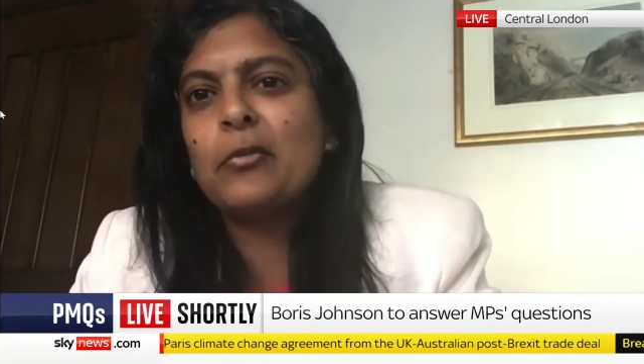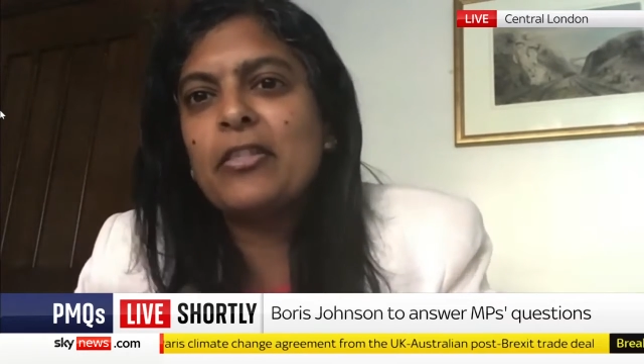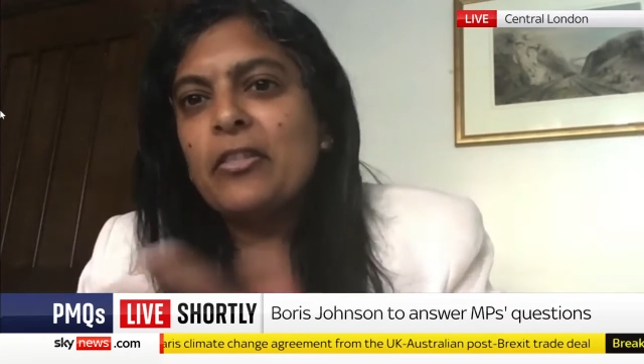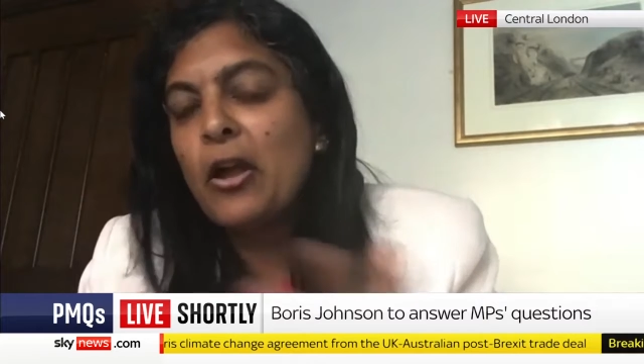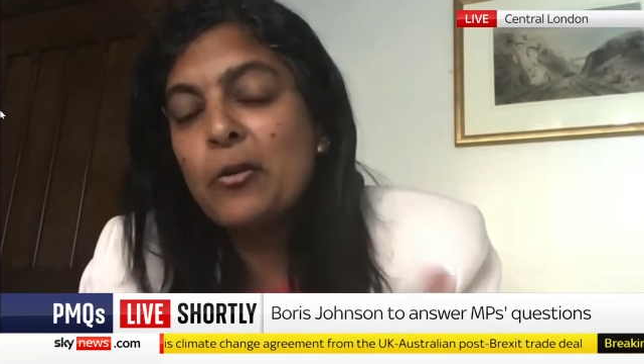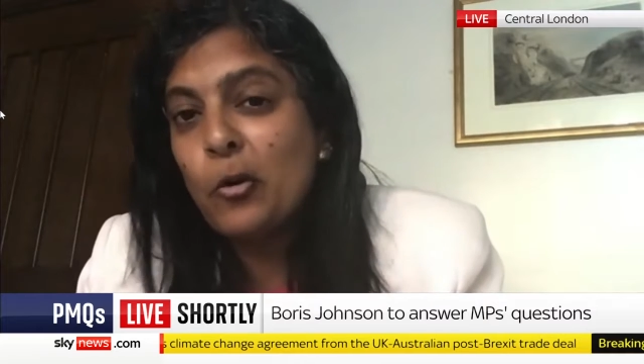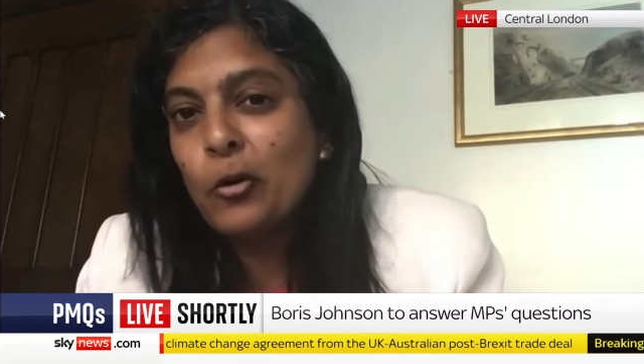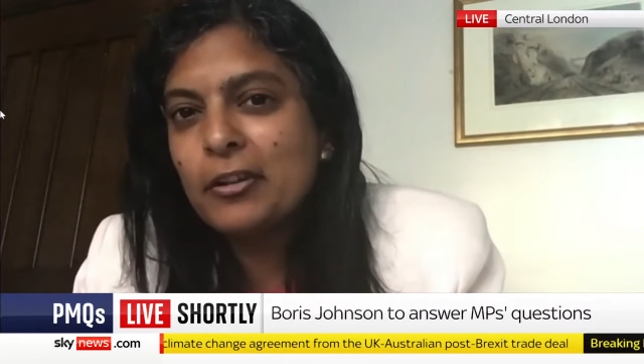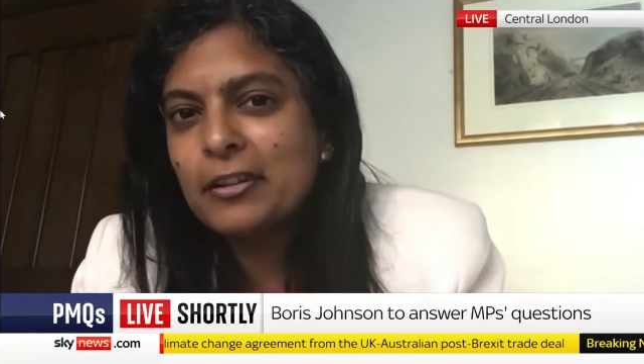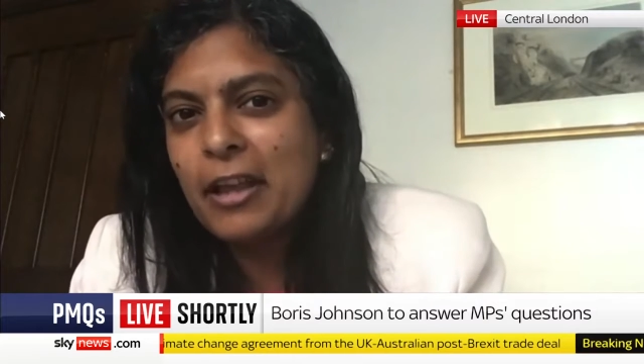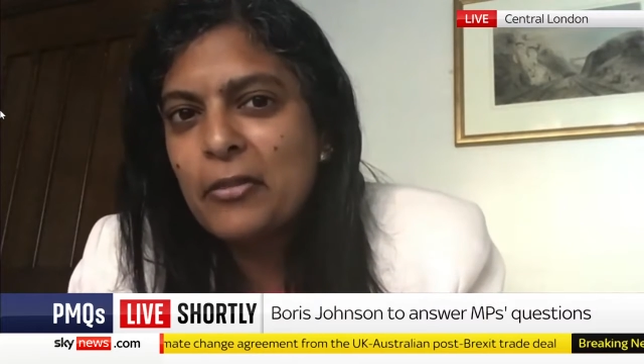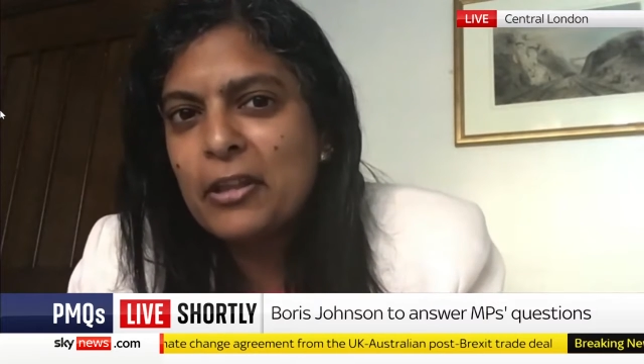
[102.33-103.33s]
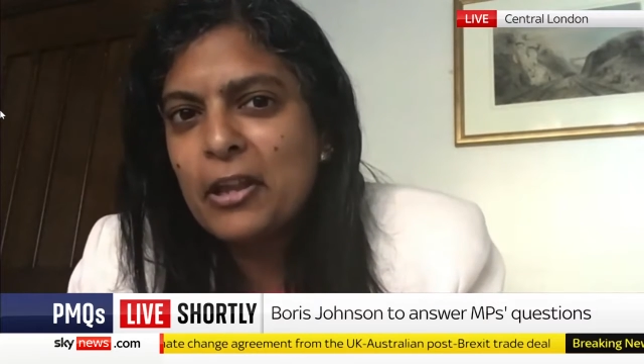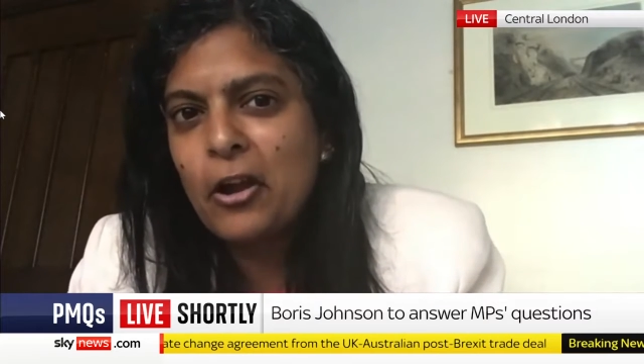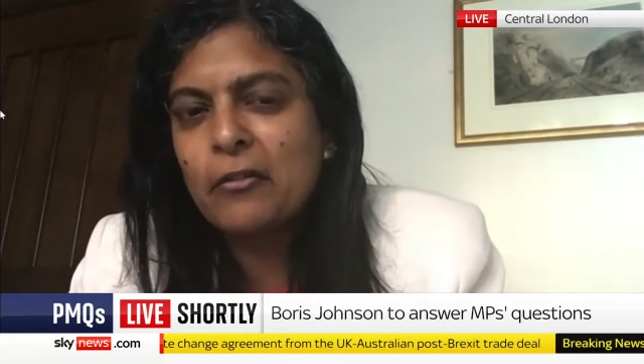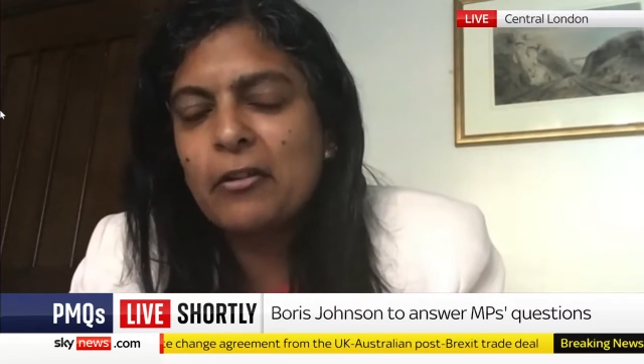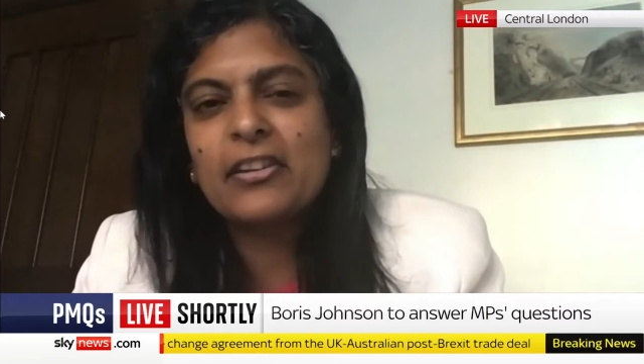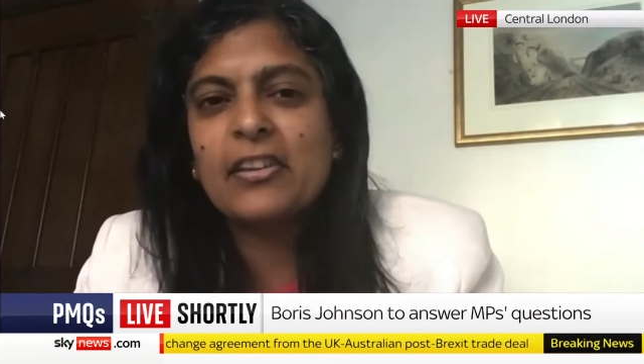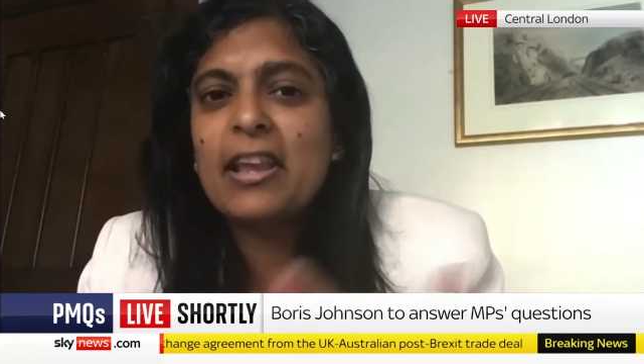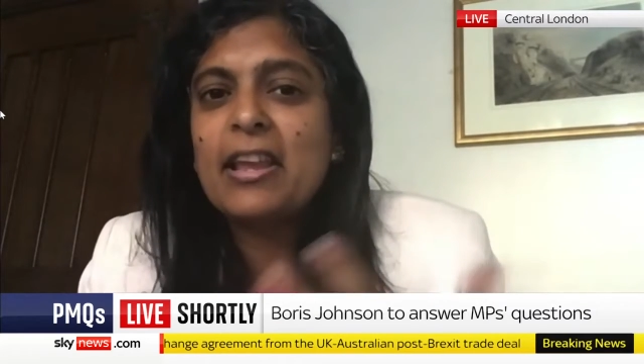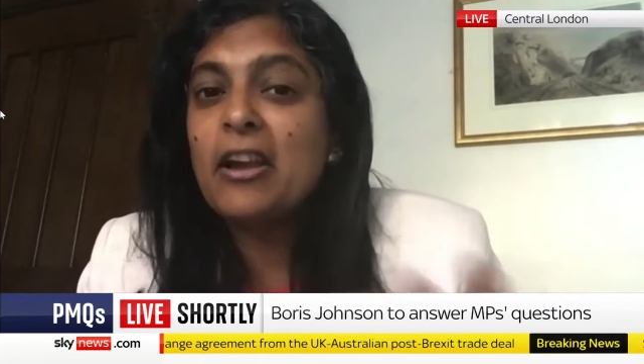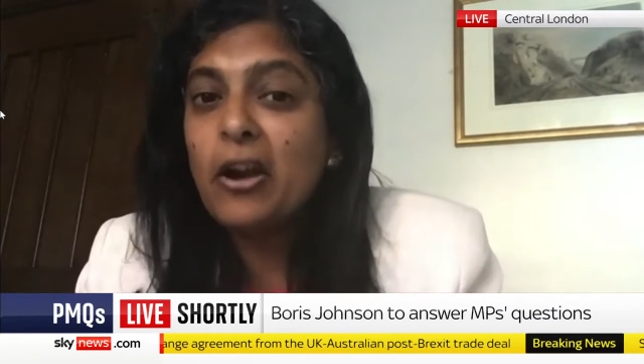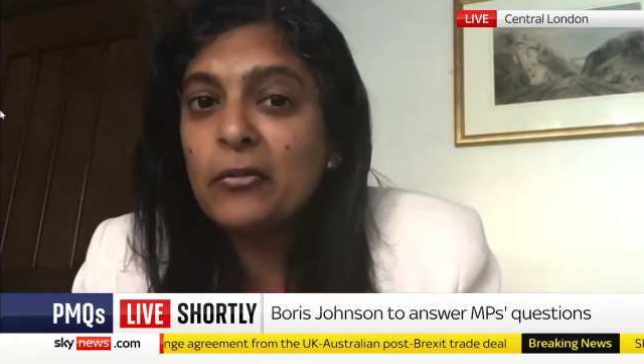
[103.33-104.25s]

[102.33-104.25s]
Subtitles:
with no border down the Irish Sea,